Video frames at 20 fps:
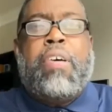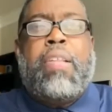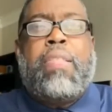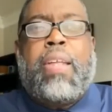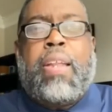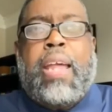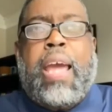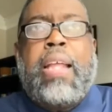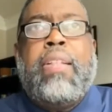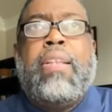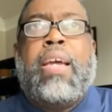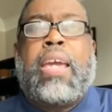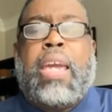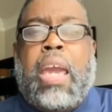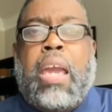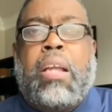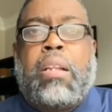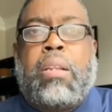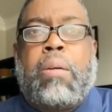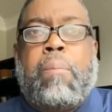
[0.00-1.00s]
other than the
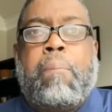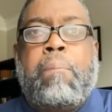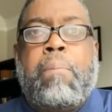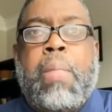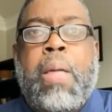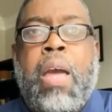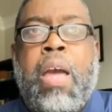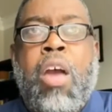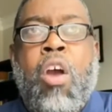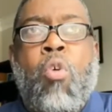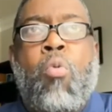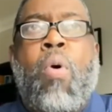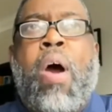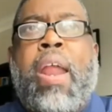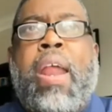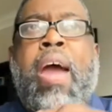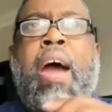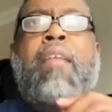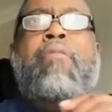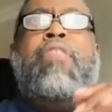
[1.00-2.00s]
kingdom.
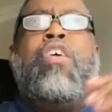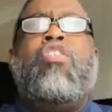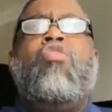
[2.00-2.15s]
Whatever